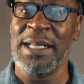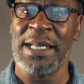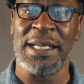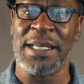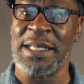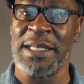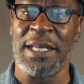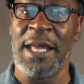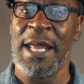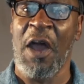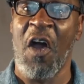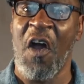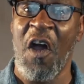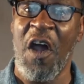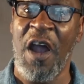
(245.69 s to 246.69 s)
and
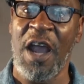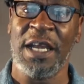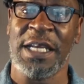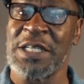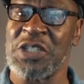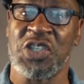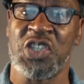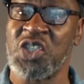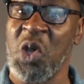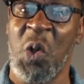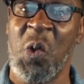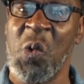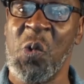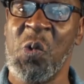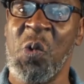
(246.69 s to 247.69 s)
heart and
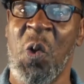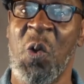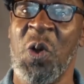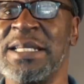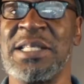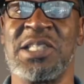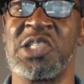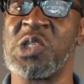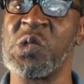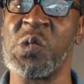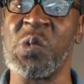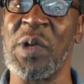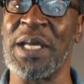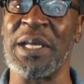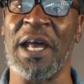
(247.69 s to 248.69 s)
soul
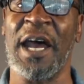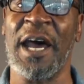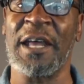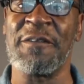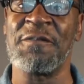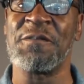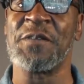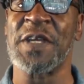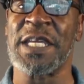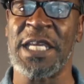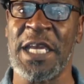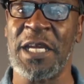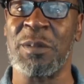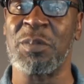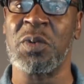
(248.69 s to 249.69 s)
into an
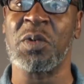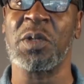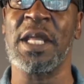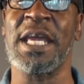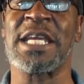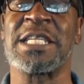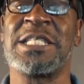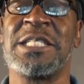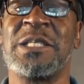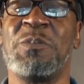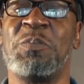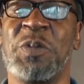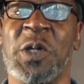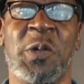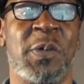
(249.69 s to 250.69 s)
unforgettable
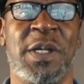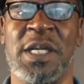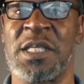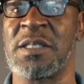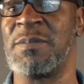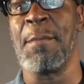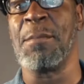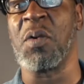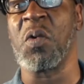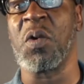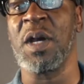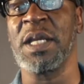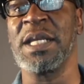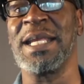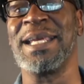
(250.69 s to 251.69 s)
experience
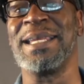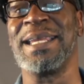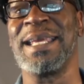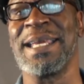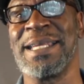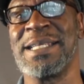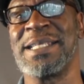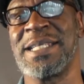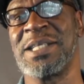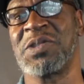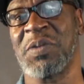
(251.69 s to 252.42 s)
born in energy